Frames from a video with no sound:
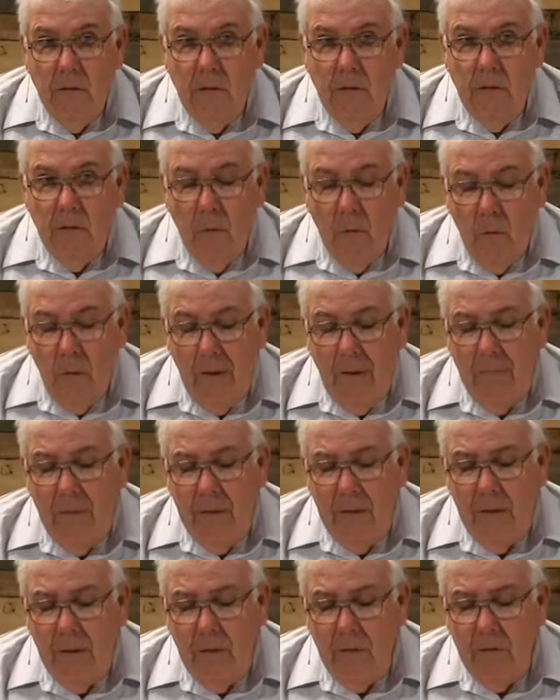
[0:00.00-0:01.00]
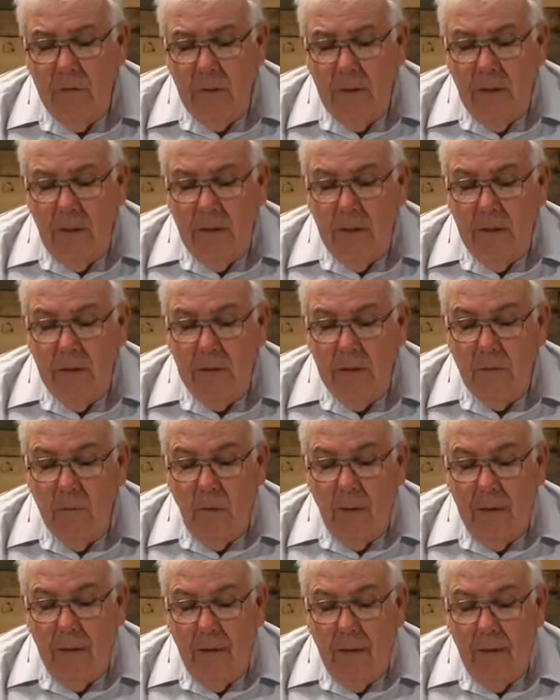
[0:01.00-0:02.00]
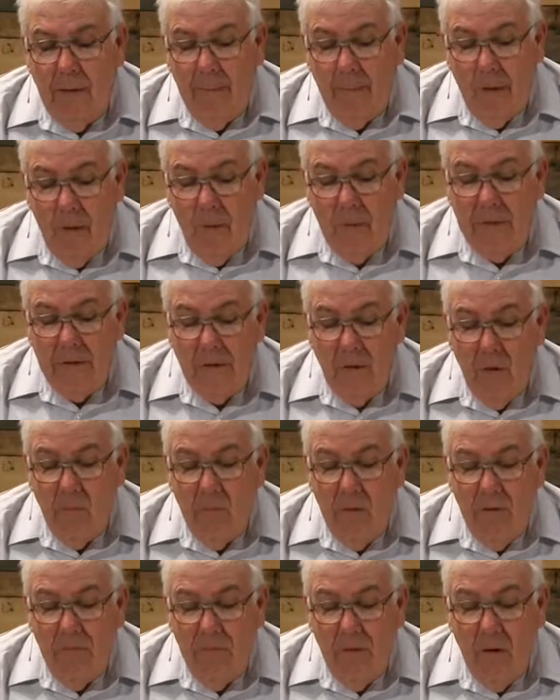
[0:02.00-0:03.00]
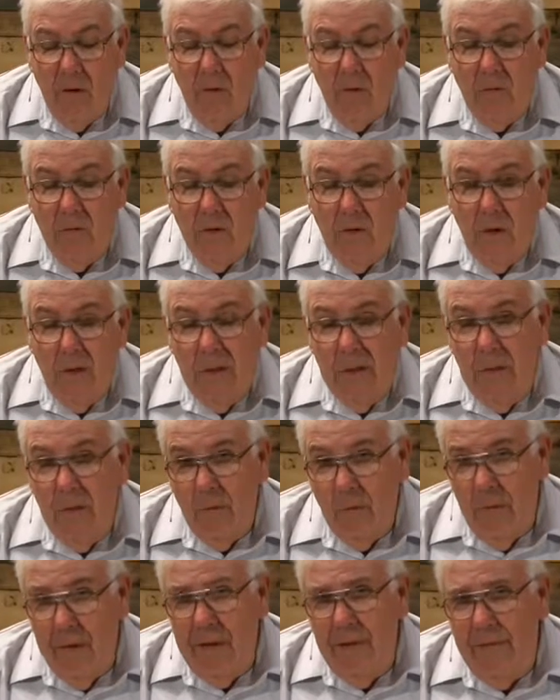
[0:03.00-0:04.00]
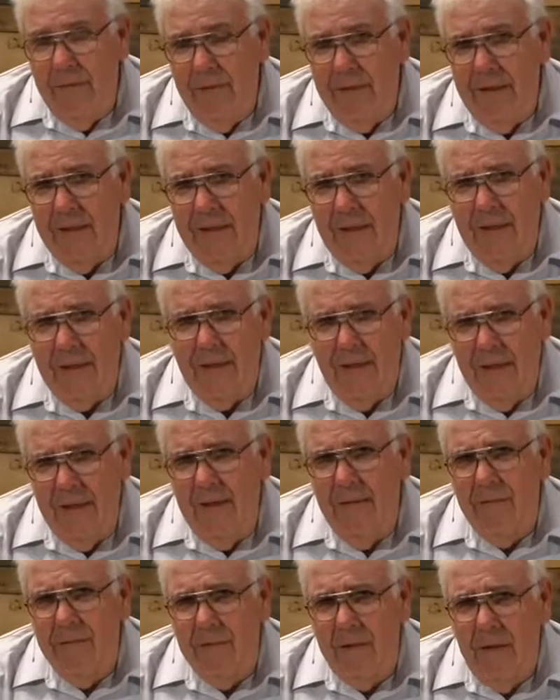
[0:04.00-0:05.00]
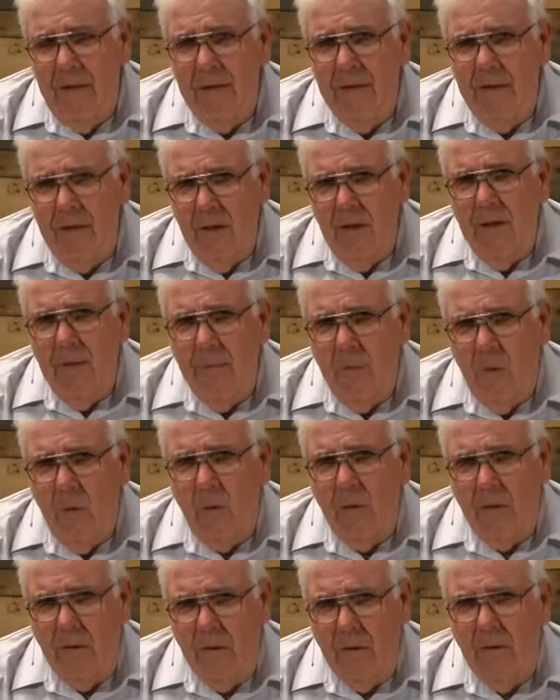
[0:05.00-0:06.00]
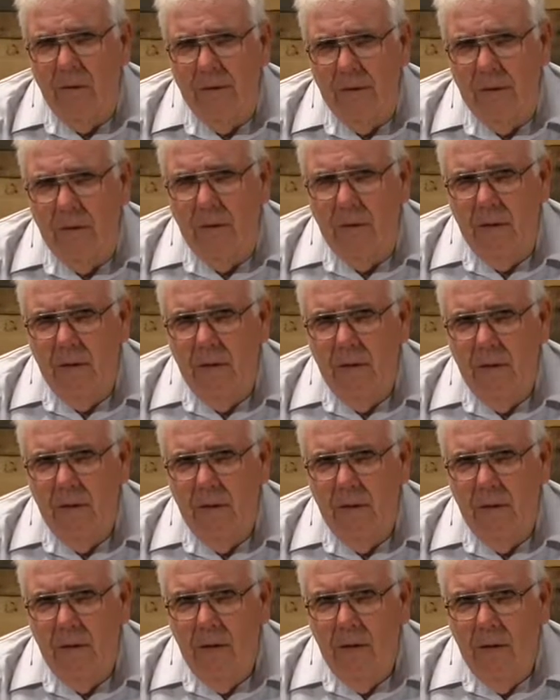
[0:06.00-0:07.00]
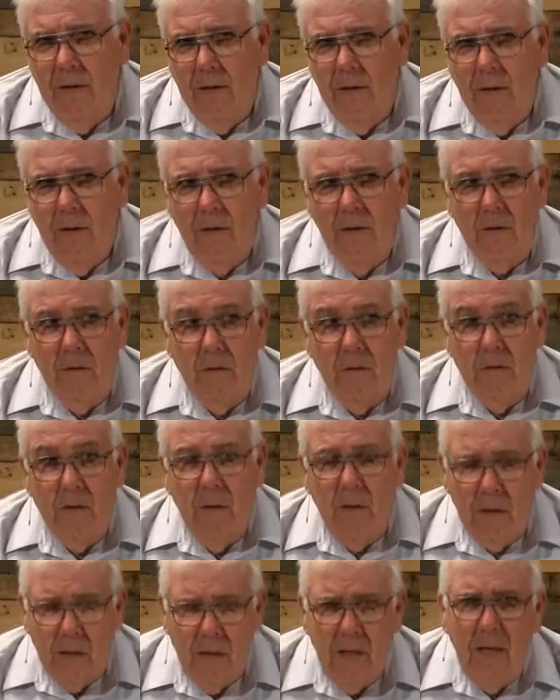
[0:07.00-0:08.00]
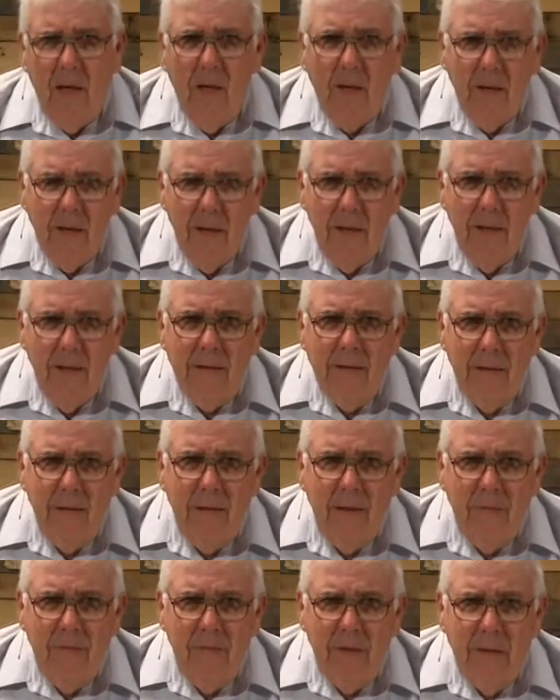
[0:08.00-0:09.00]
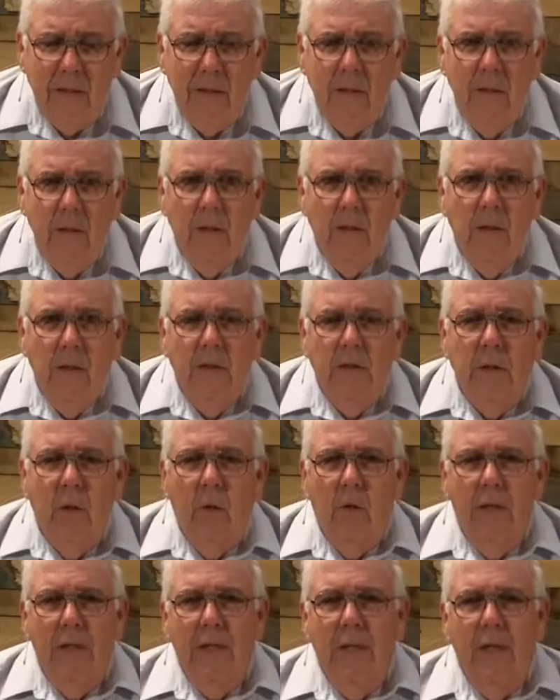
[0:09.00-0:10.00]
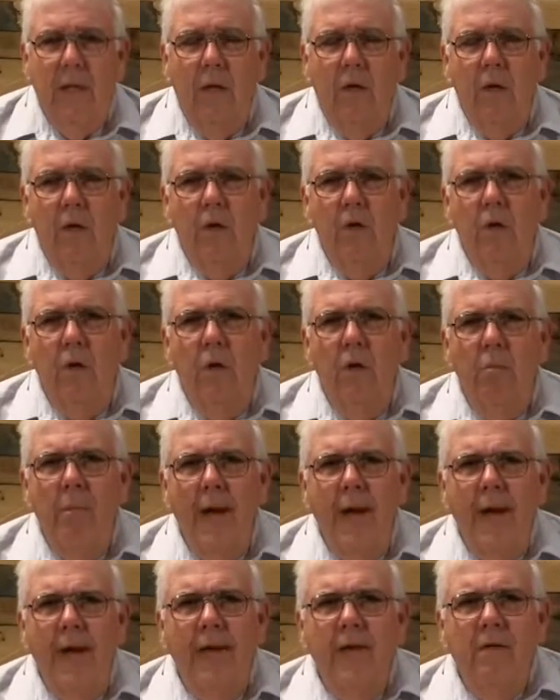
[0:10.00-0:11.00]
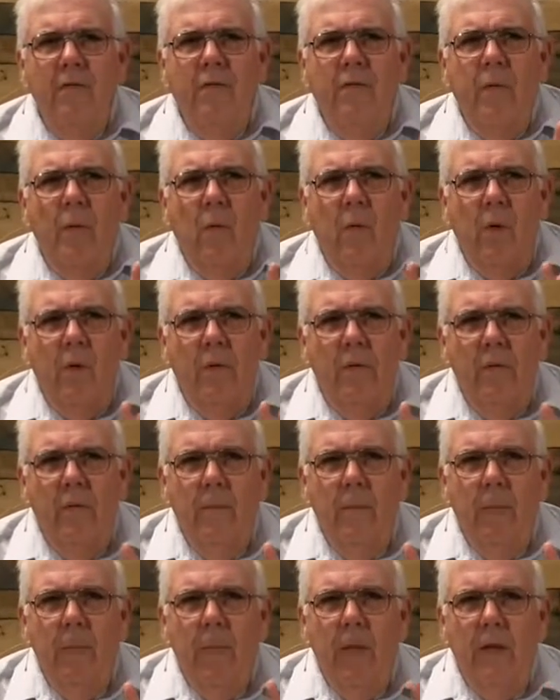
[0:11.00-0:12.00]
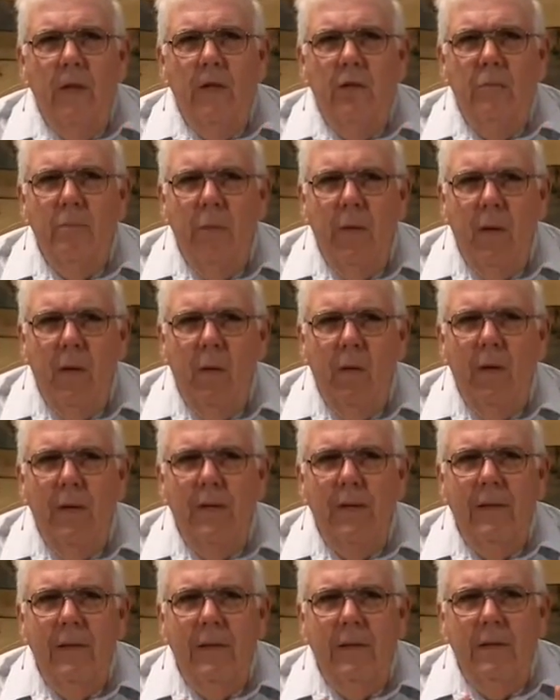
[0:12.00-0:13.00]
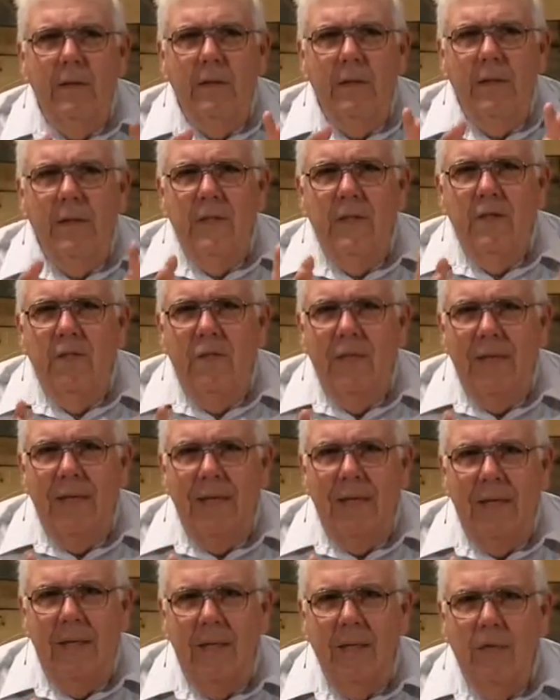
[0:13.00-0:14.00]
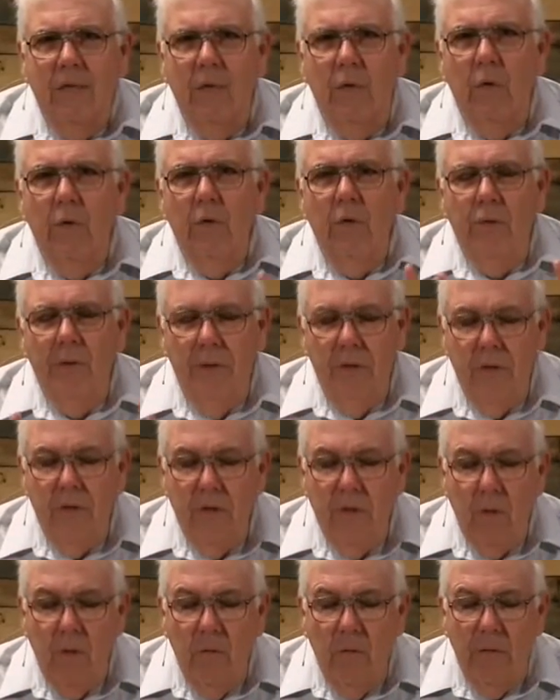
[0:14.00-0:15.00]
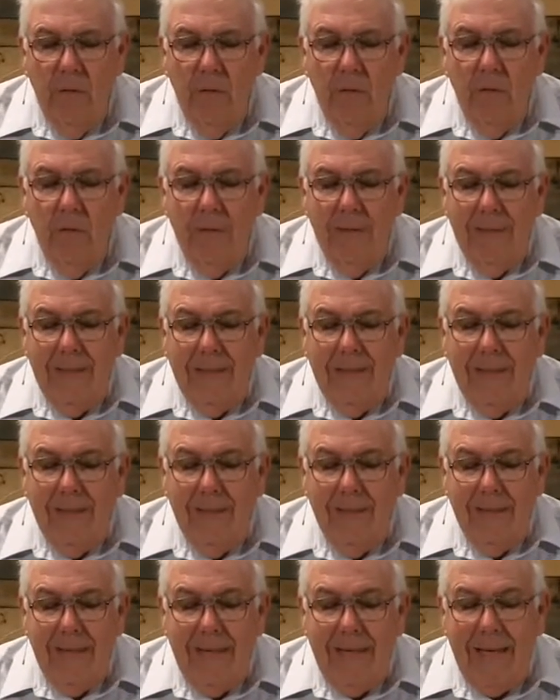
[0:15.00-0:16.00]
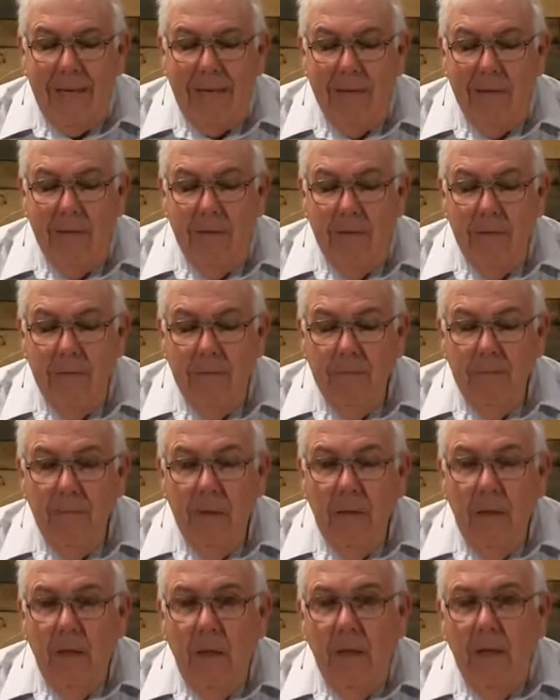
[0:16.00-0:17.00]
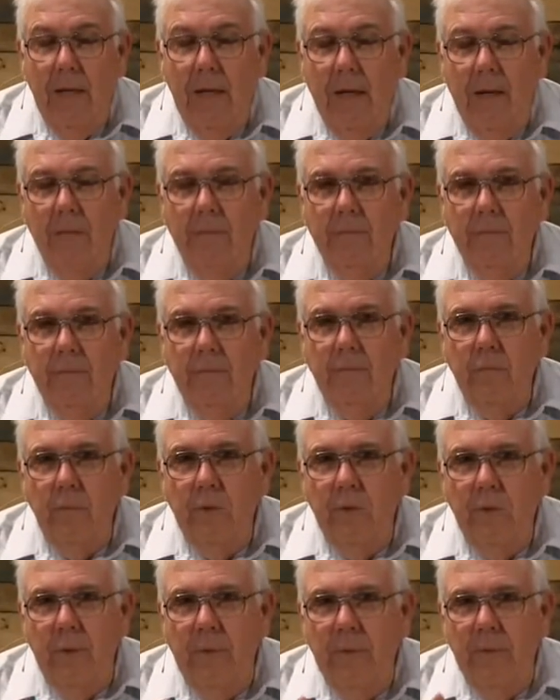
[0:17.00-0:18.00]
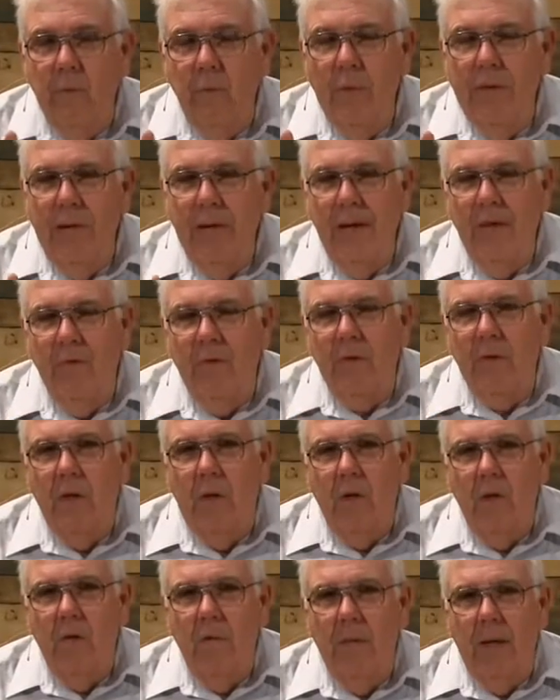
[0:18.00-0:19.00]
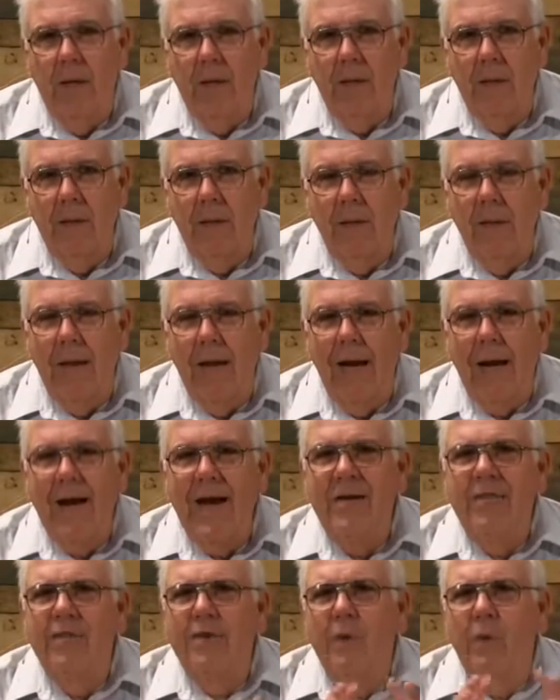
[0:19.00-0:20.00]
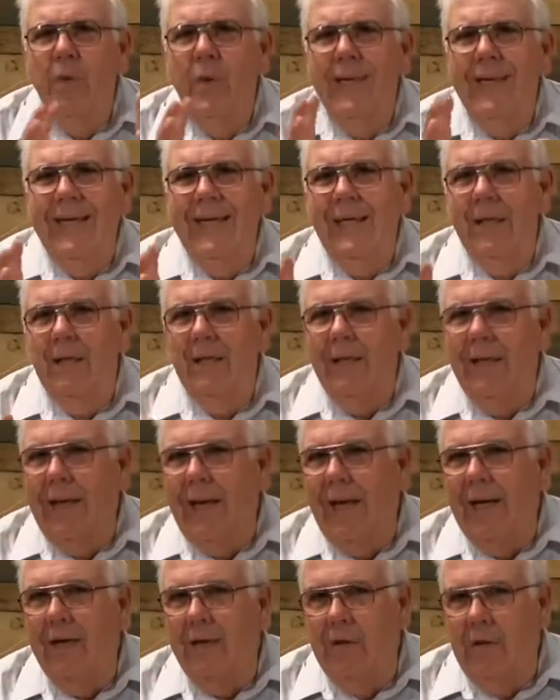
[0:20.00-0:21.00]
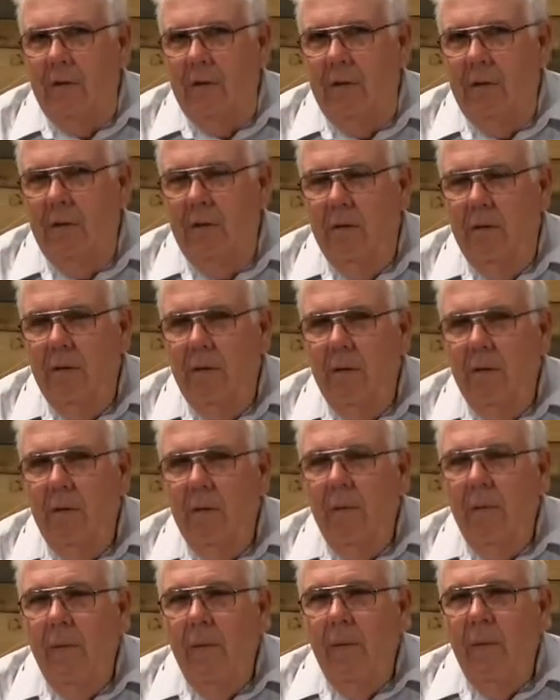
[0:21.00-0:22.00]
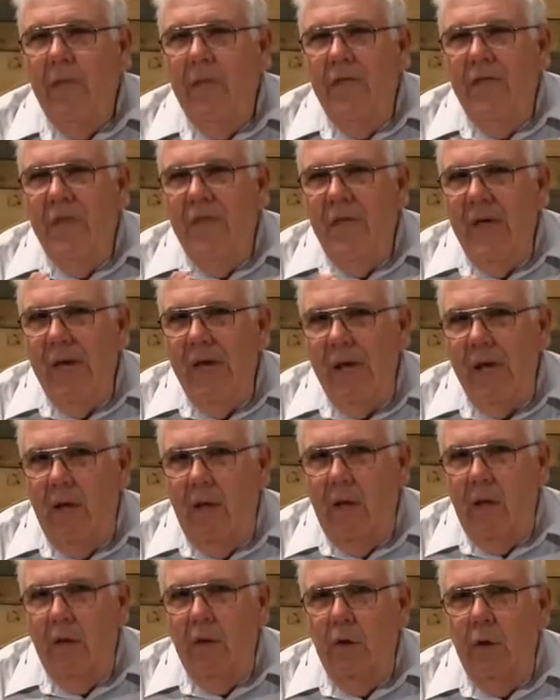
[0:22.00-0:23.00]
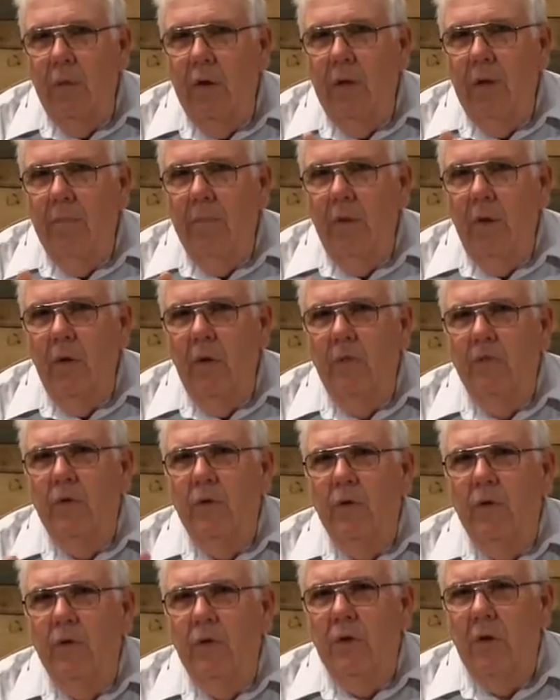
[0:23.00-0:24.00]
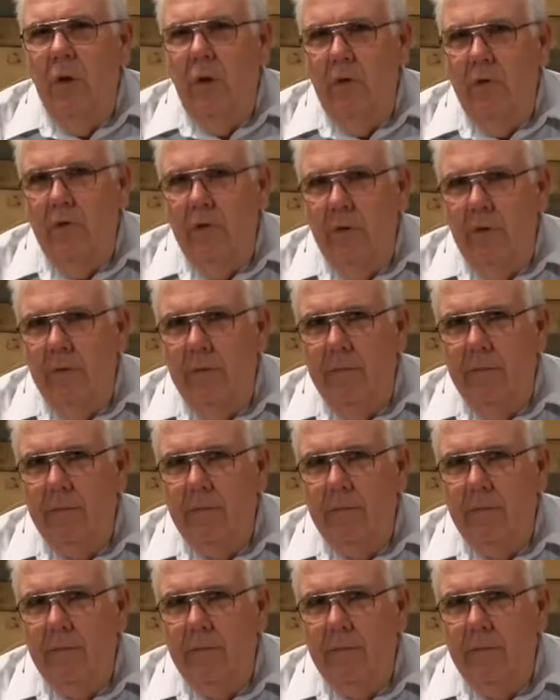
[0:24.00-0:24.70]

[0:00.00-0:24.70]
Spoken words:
So what I'm hearing you say is when I'm always on my phone, you're really feeling kind of left out and unimportant, aren't you? And they're going to say, yeah, that's how I'm feeling. So again, you go back and forth, exploring these feelings so that you can get connected. Now, something we haven't talked about yet, after we get connected, then you can move to a solution.